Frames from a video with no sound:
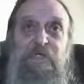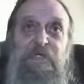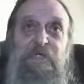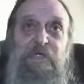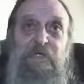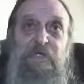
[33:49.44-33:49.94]

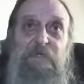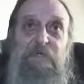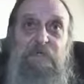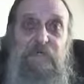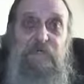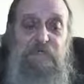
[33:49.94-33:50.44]
uh,
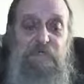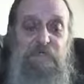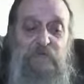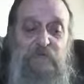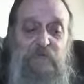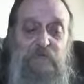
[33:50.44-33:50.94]
that's
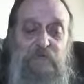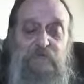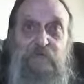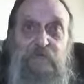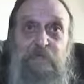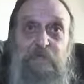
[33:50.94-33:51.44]
one
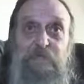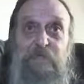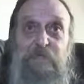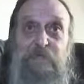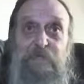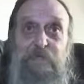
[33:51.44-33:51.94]
group
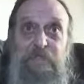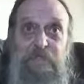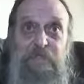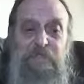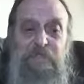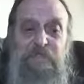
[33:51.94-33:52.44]
that
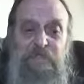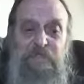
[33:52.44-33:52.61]
is,